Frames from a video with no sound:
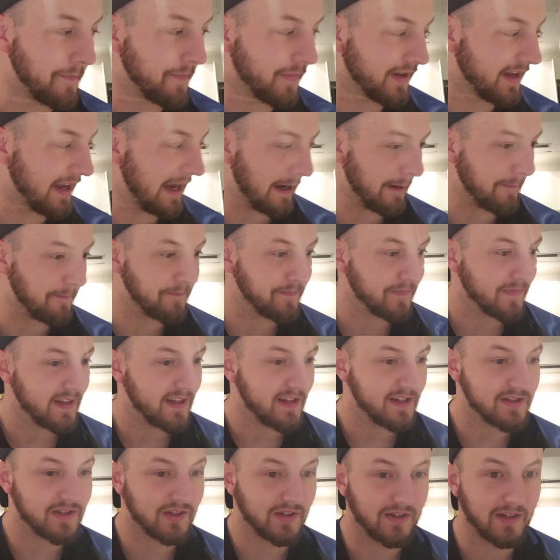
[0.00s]
But yeah,
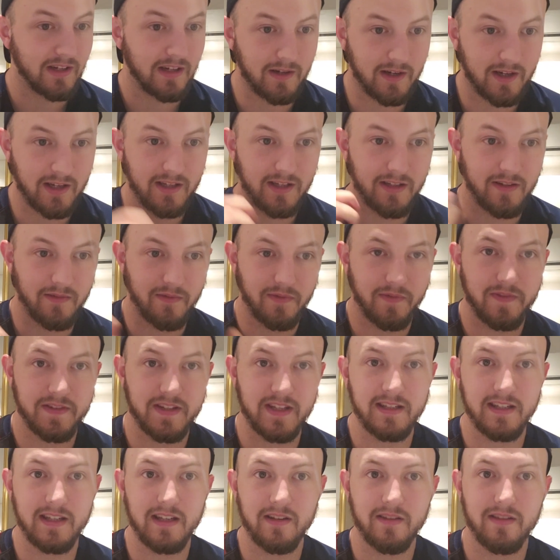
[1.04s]
so you're gonna
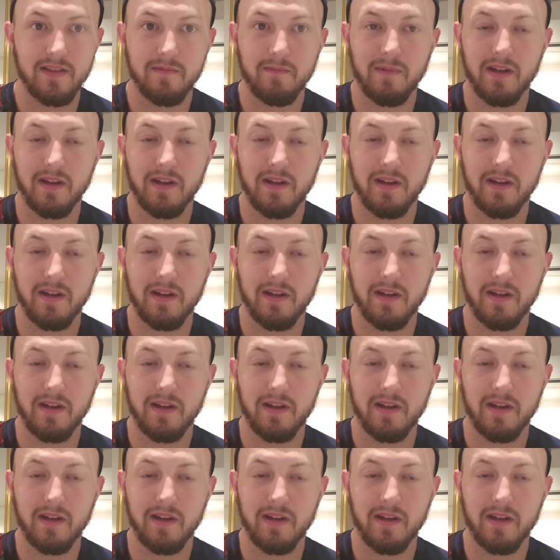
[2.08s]
send out